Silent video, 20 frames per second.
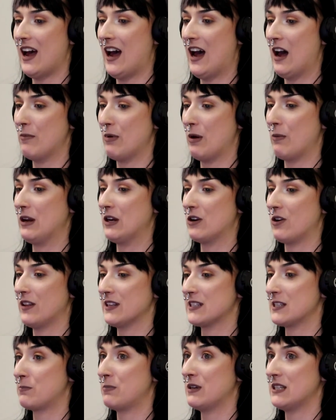And we know
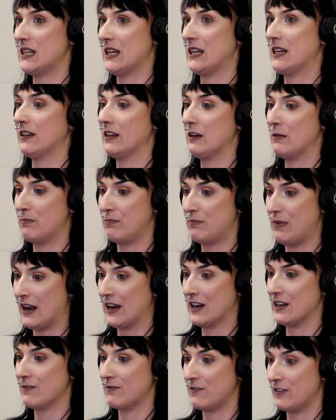that's a particularly
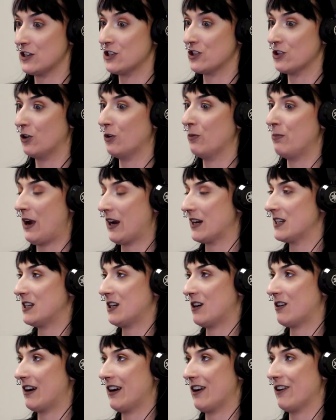beneficial
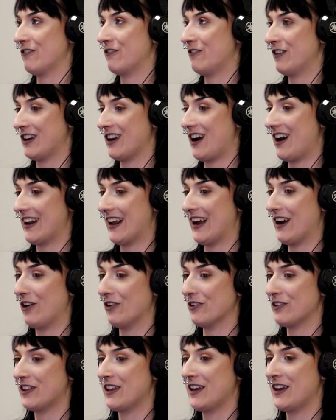bacteria for gut
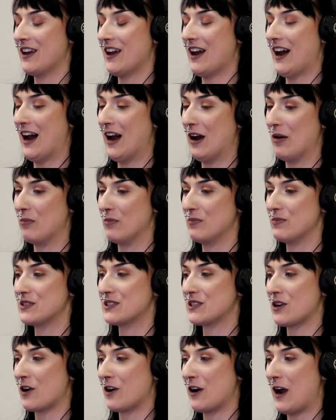health.
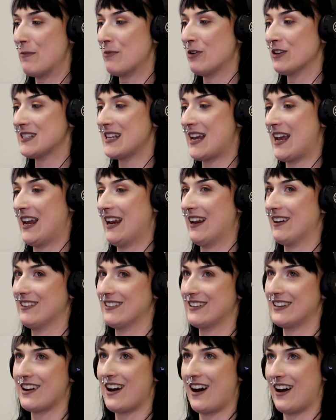So I'm not
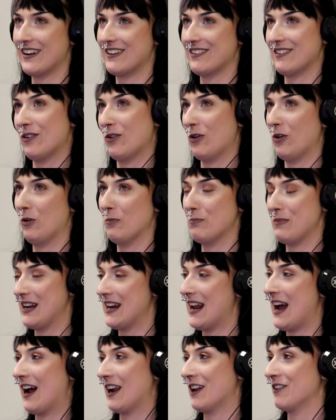saying cut all
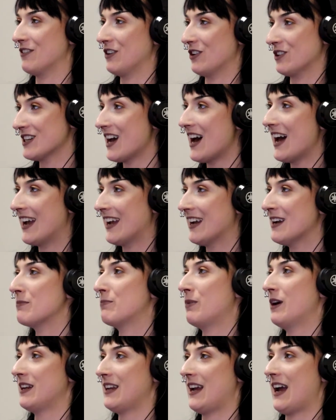meat out of your
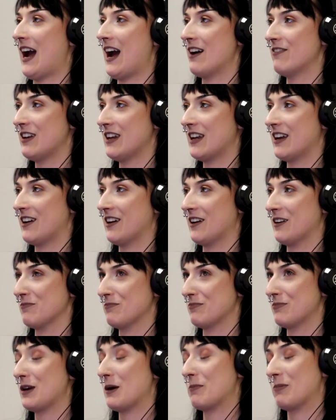diet, but having a
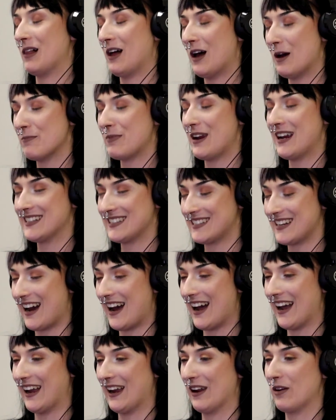plant-based
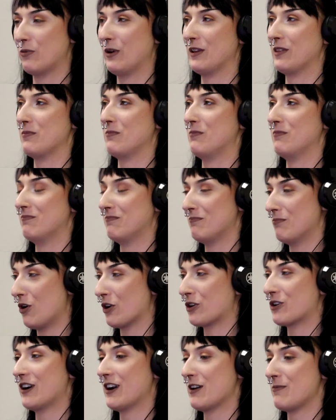diet with
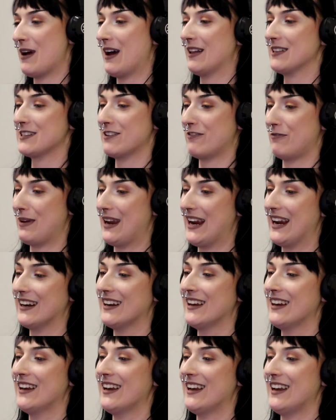moderate amounts of
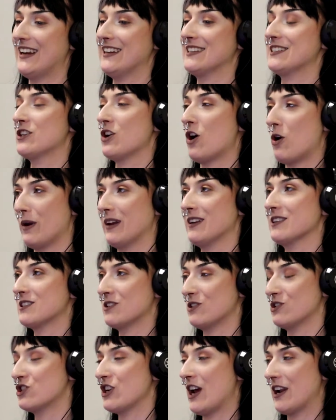meat is going
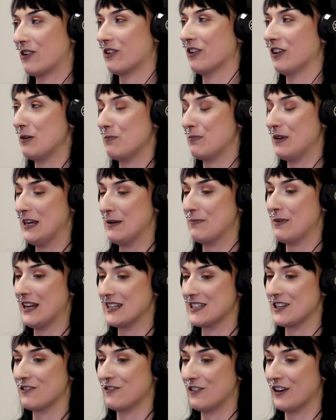to generally be
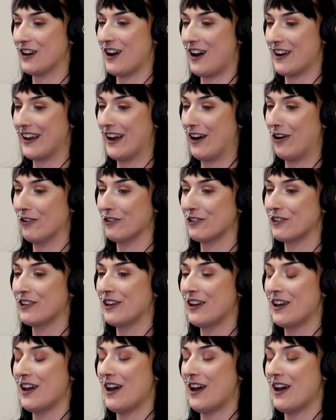better for gut health.